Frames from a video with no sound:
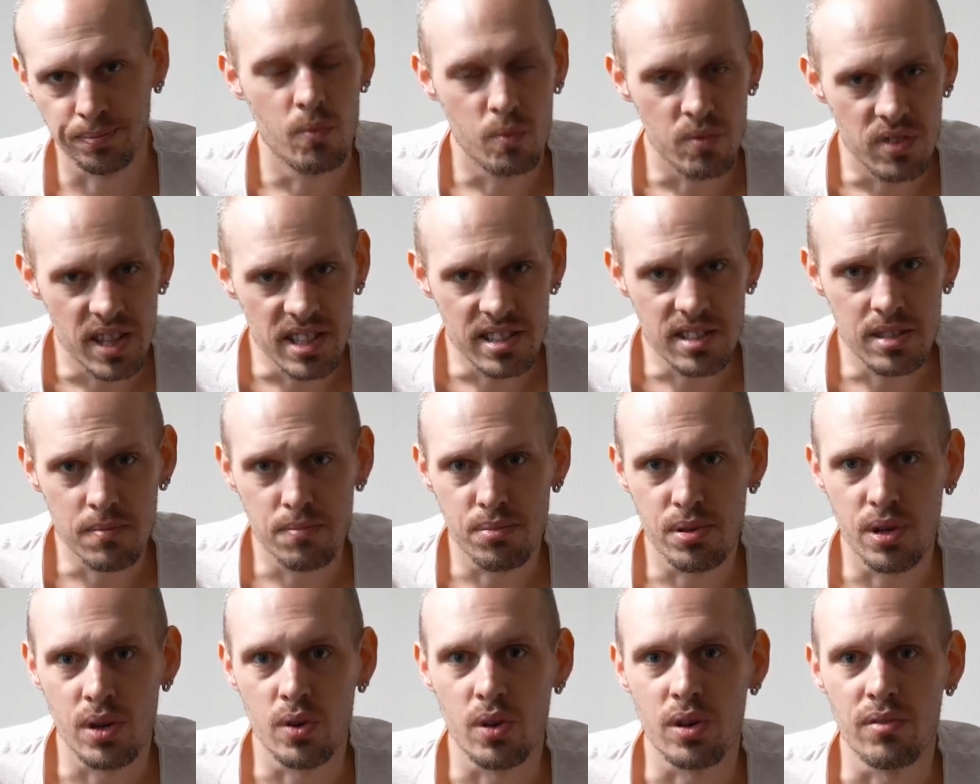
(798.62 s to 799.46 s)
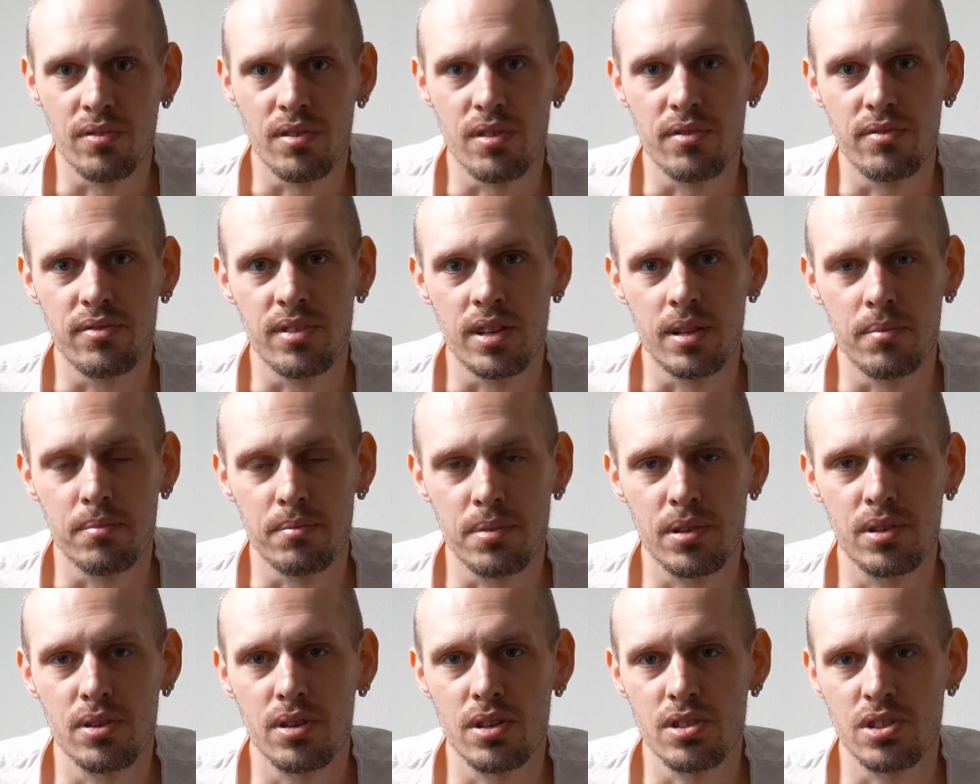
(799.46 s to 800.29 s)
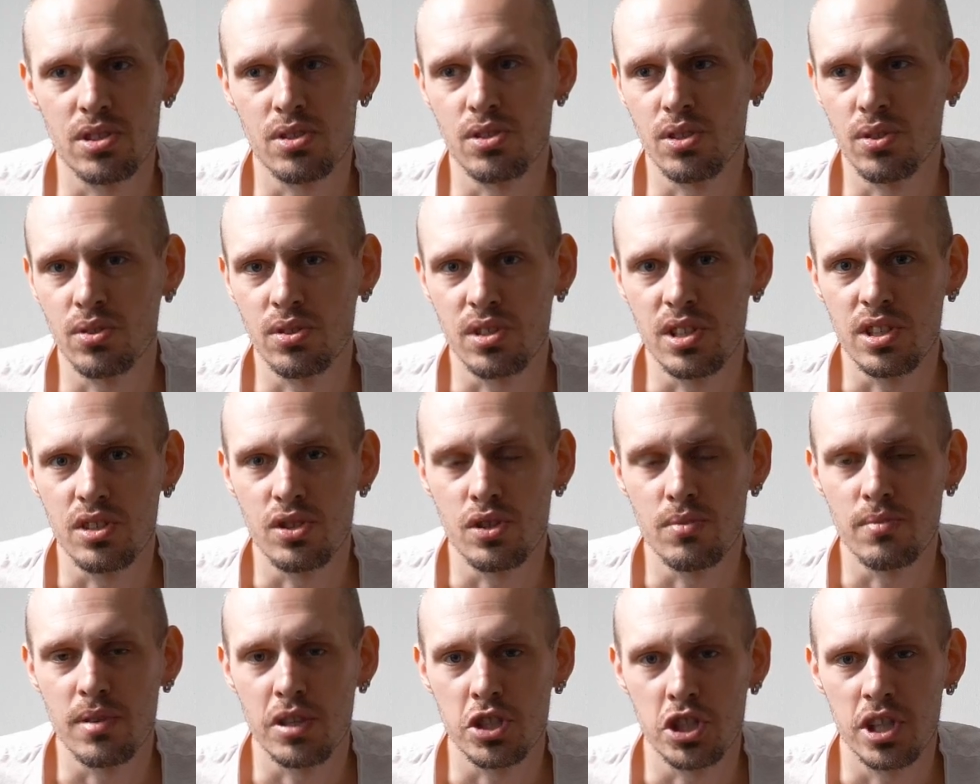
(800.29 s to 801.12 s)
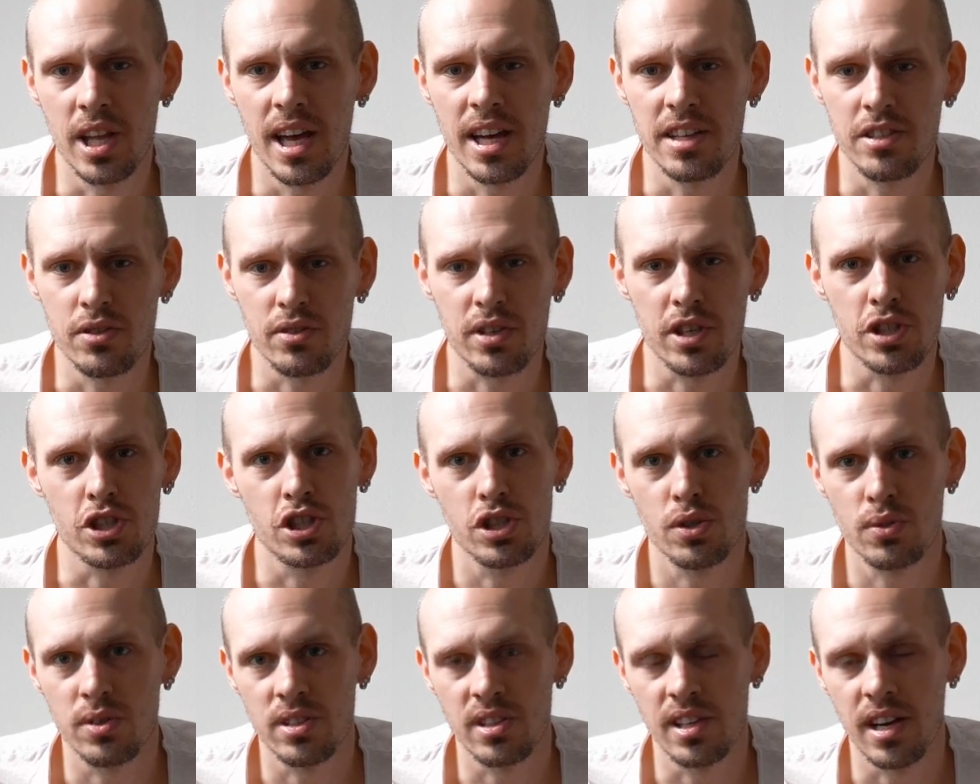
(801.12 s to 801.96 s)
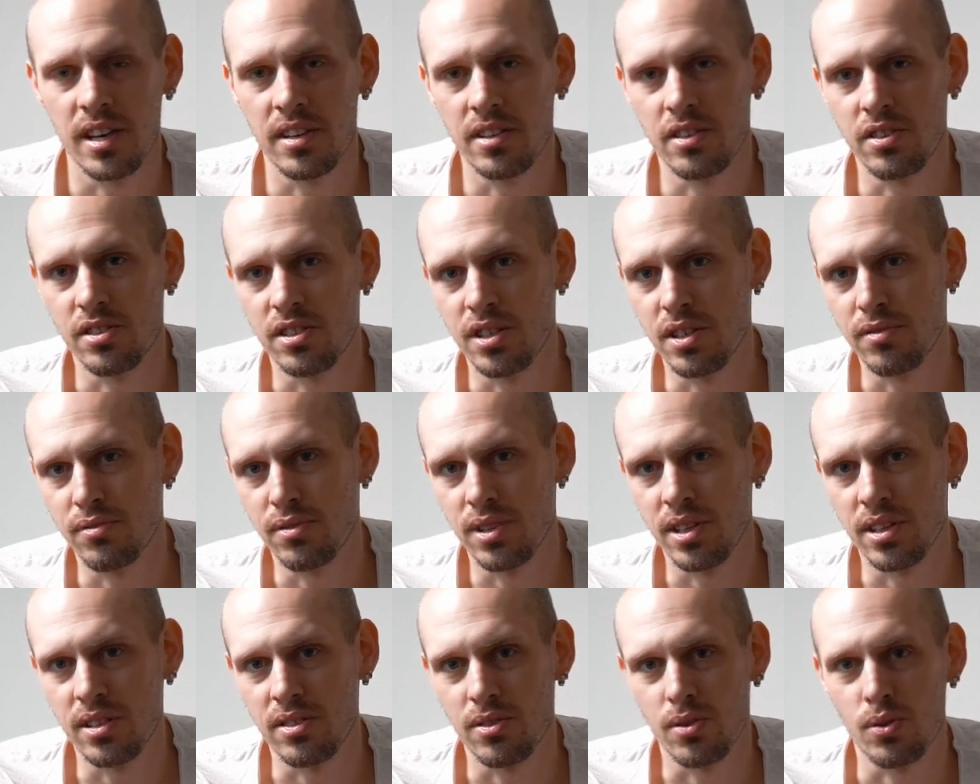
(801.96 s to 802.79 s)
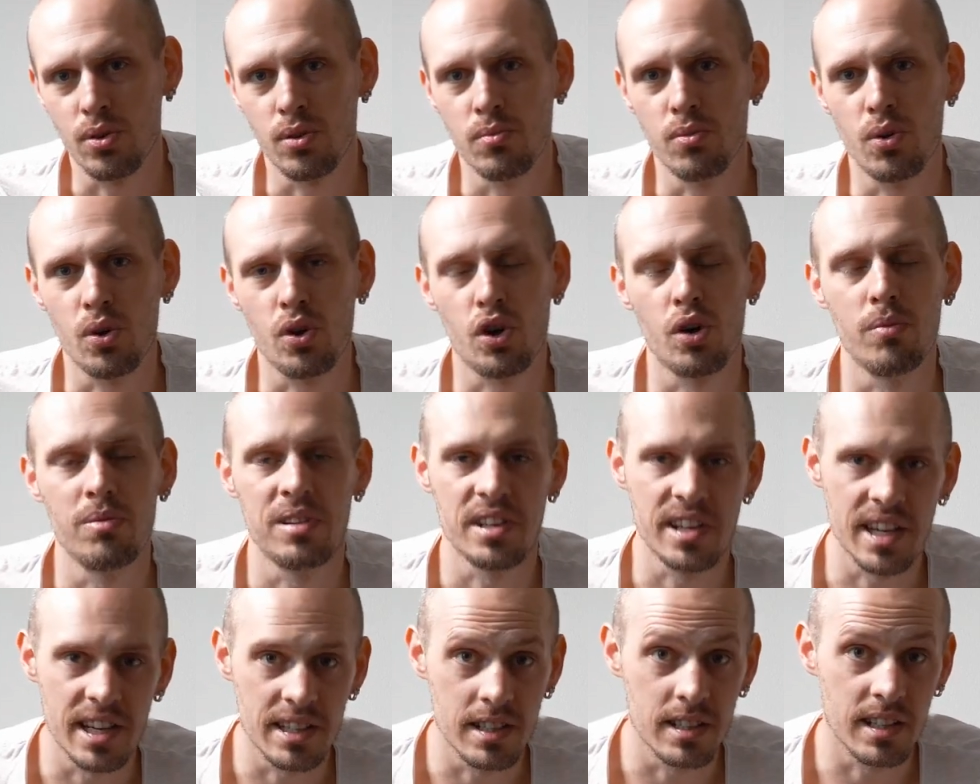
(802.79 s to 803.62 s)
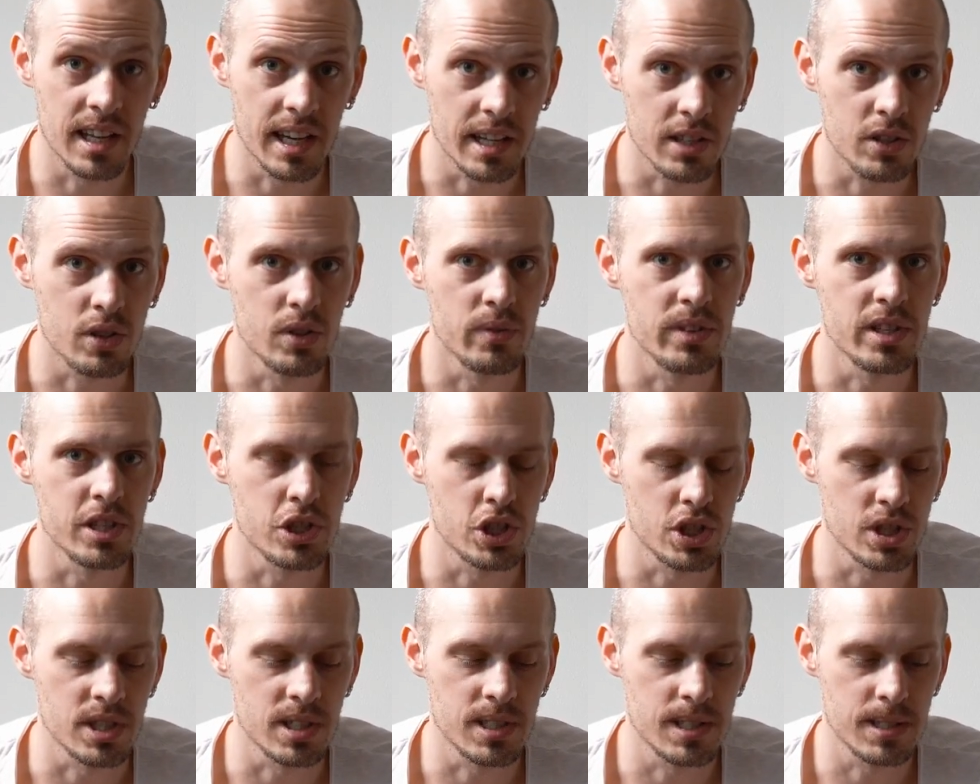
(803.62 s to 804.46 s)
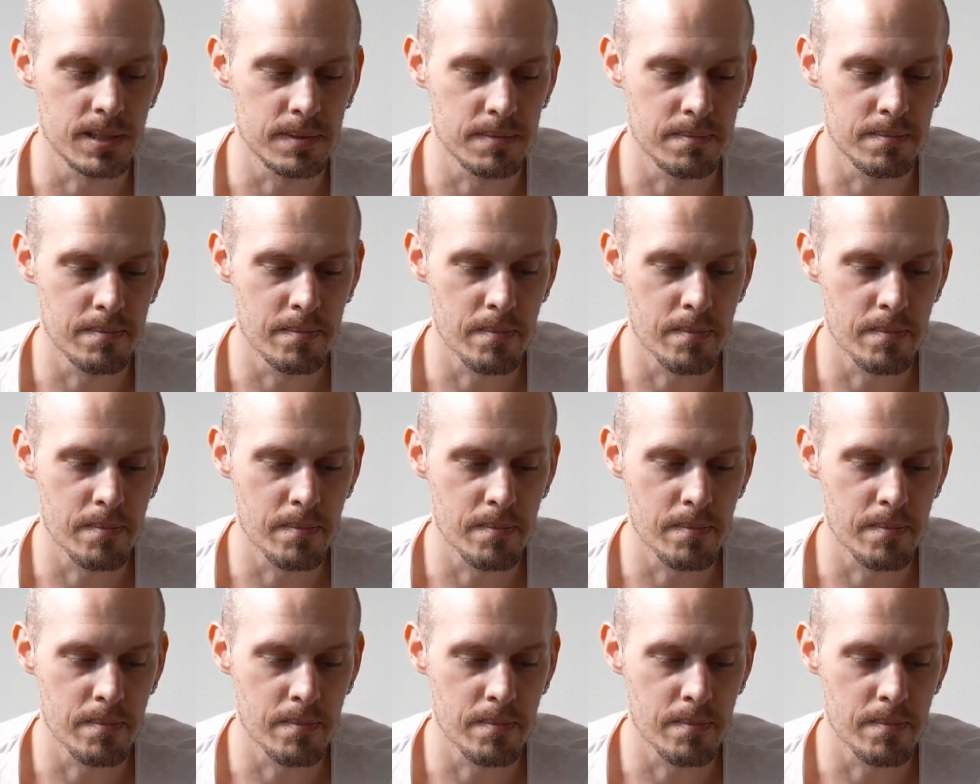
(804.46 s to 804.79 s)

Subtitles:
That's a pro of the film, because you don't need too much light, you can shoot it under different or more complicated light conditions.